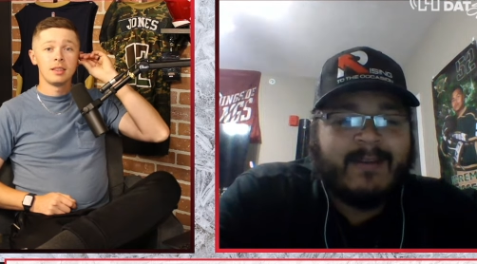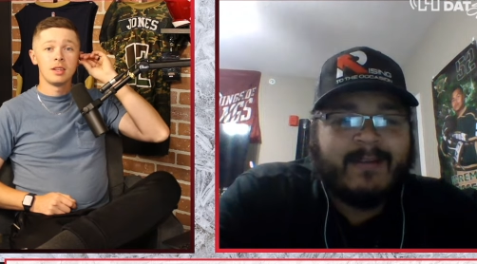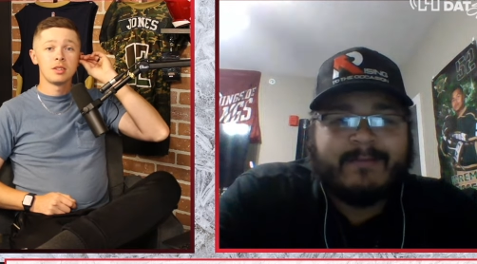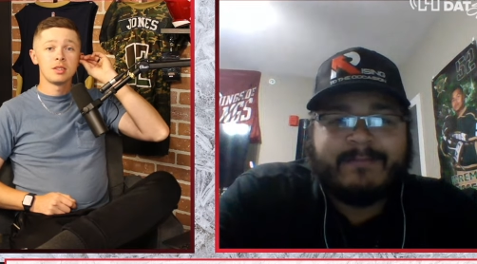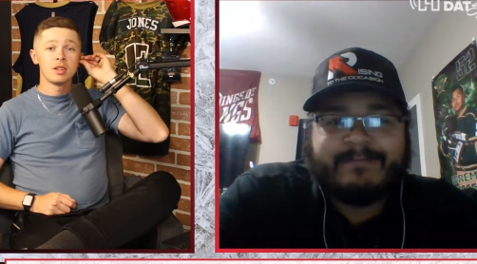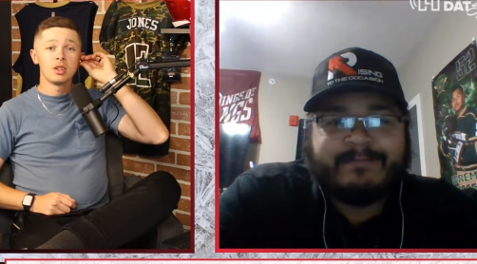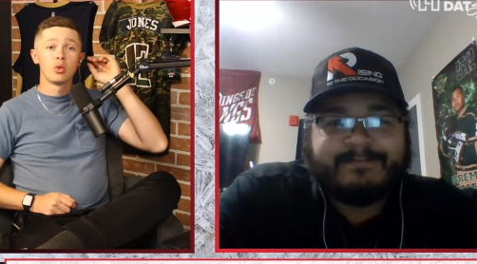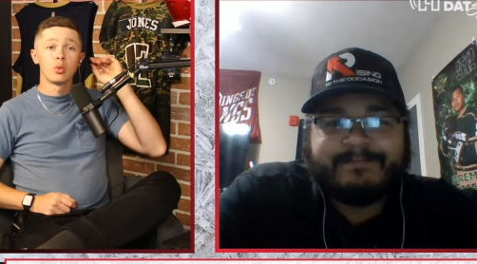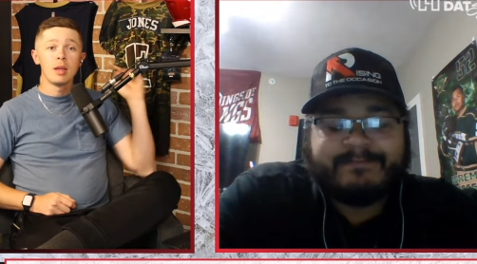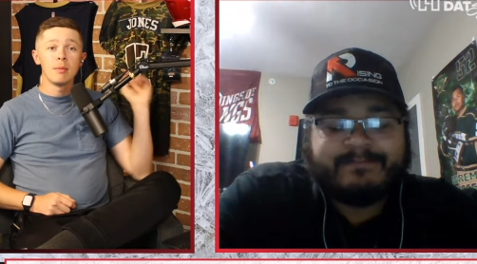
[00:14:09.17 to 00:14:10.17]
Speaker 1: they're such a
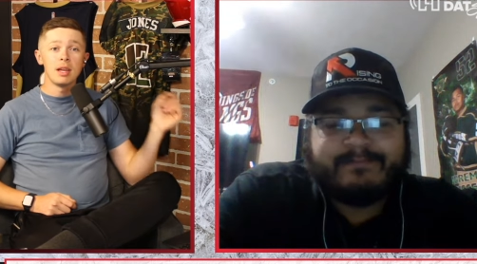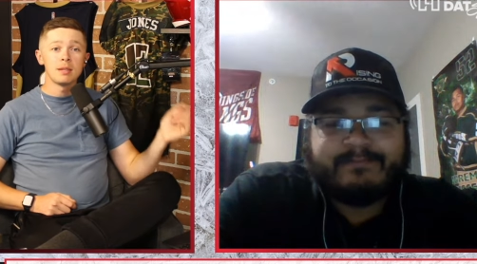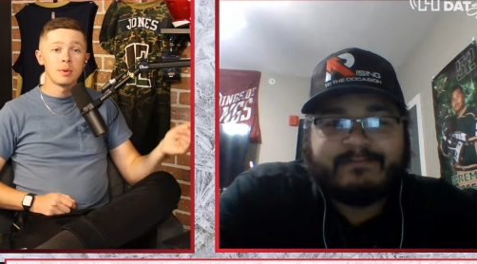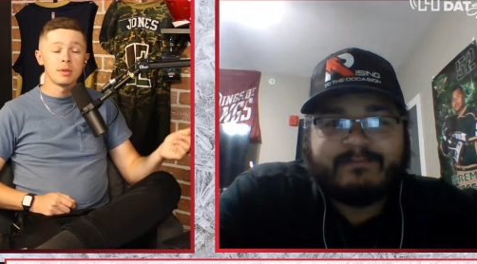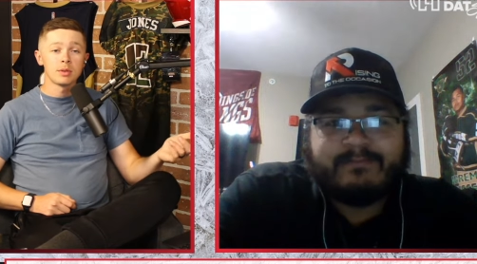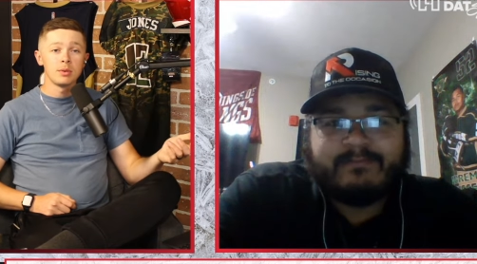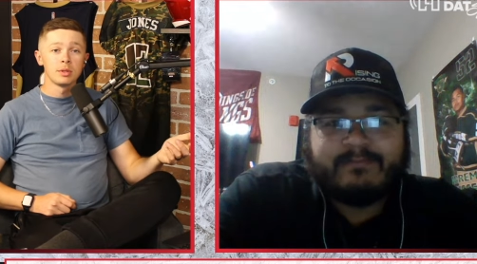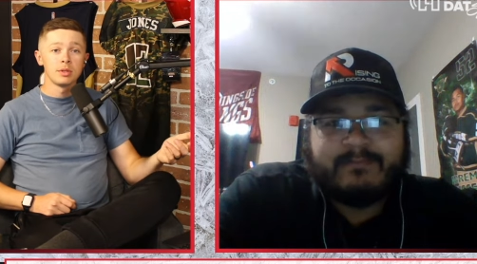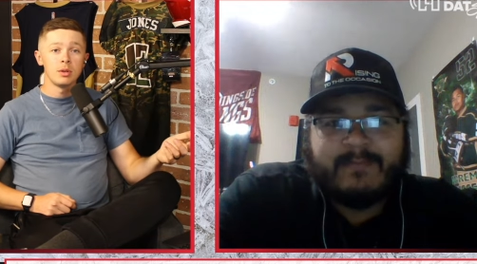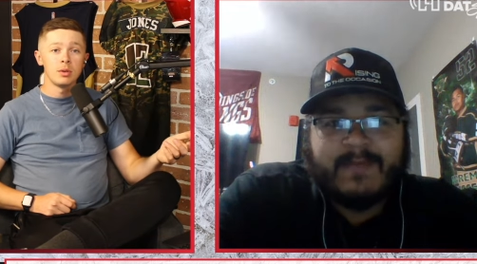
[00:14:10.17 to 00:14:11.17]
great baseball school
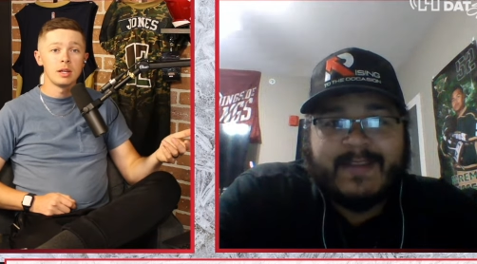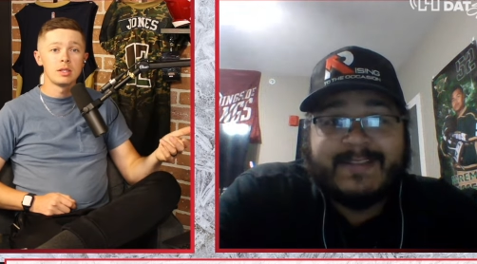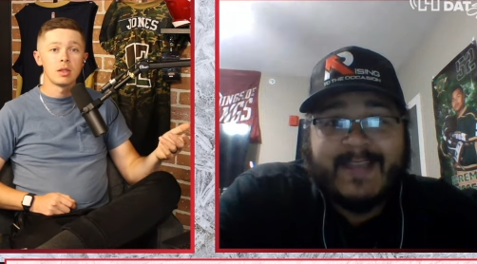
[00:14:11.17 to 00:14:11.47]
too, and